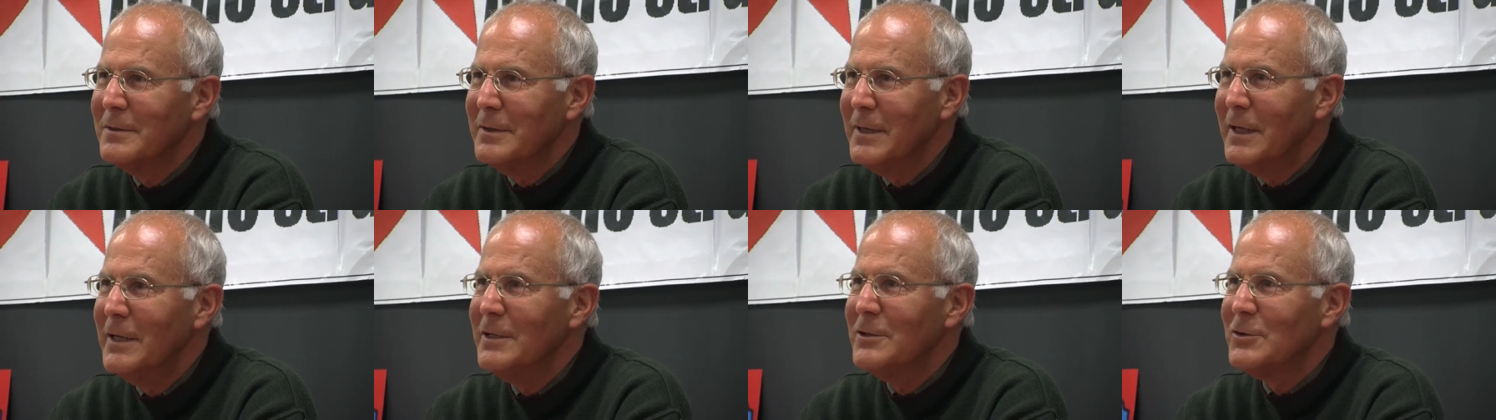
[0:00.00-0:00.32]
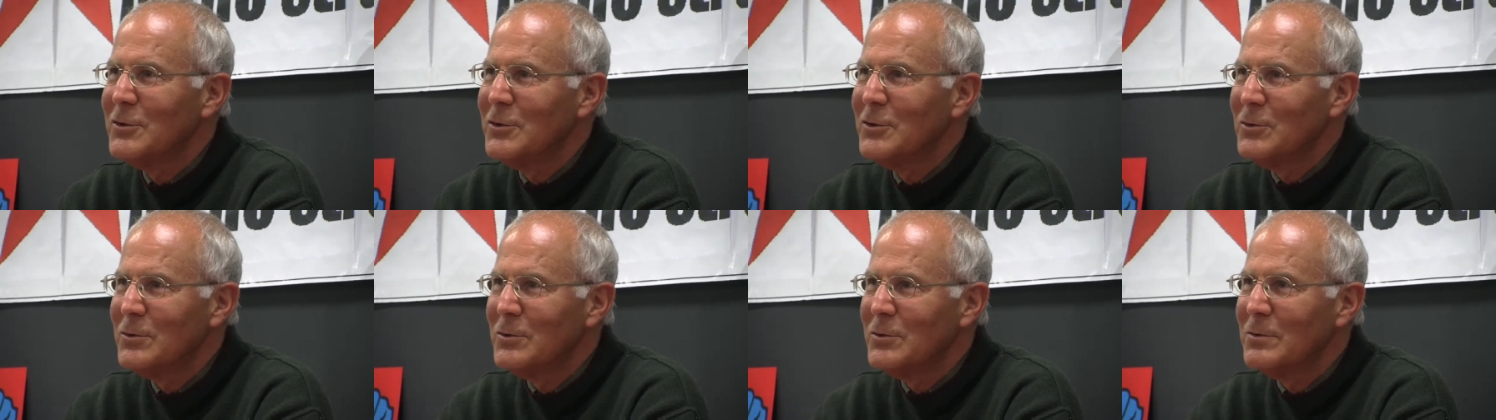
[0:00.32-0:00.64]

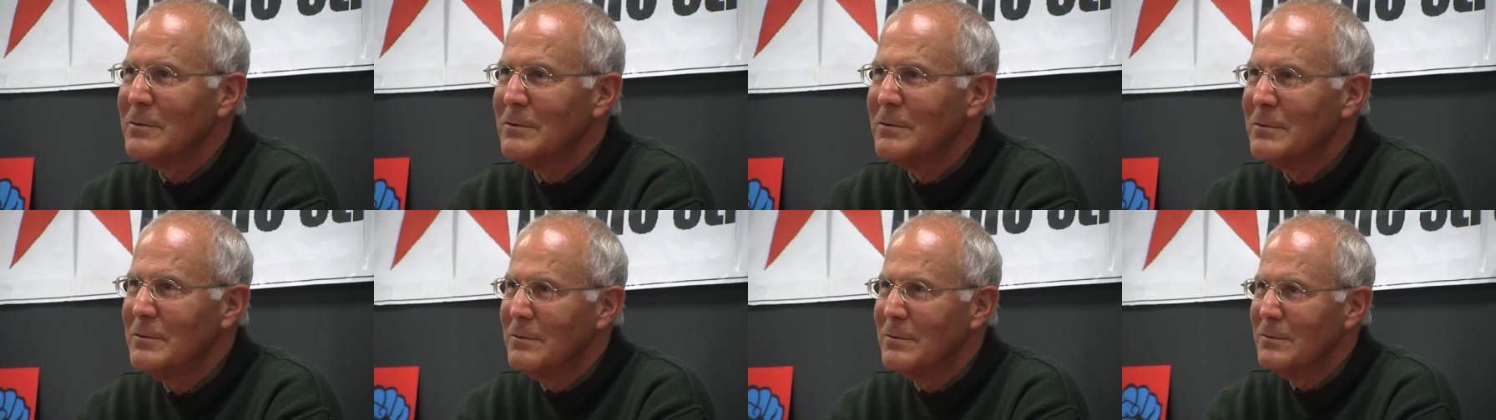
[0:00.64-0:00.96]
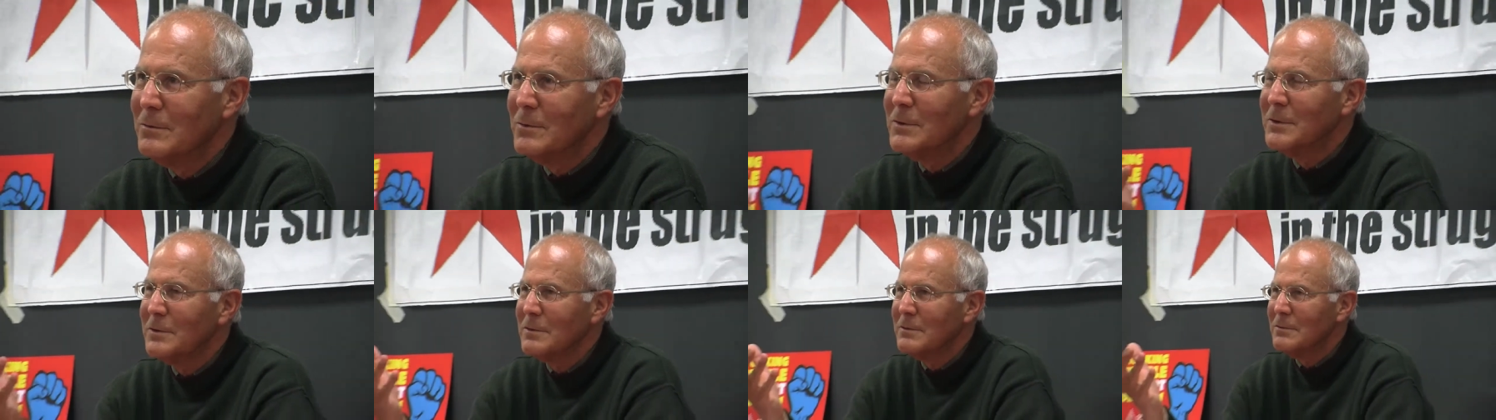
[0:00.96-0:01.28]
NATO
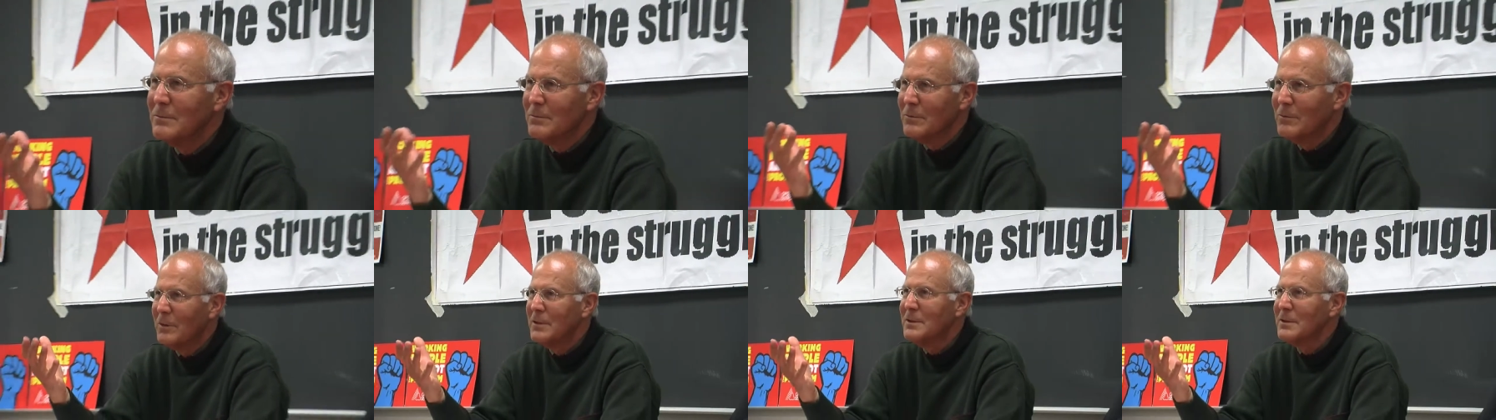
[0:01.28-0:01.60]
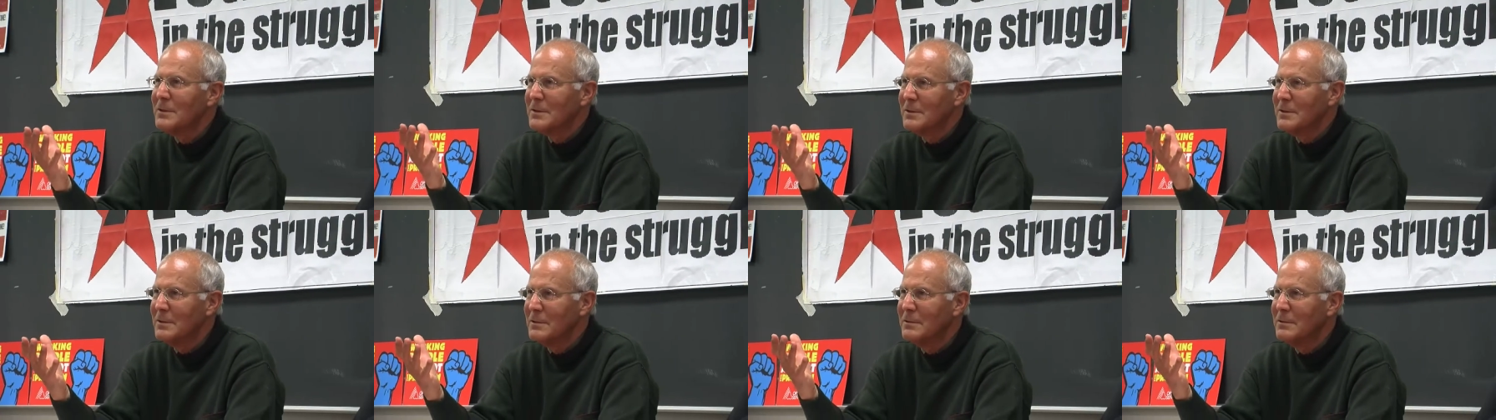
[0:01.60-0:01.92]

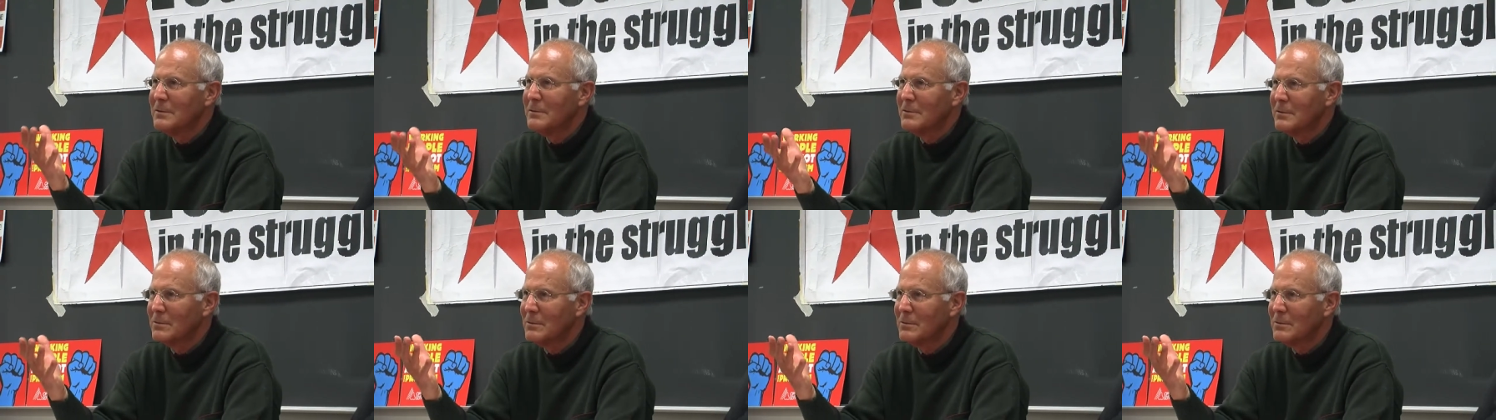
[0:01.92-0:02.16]
wanted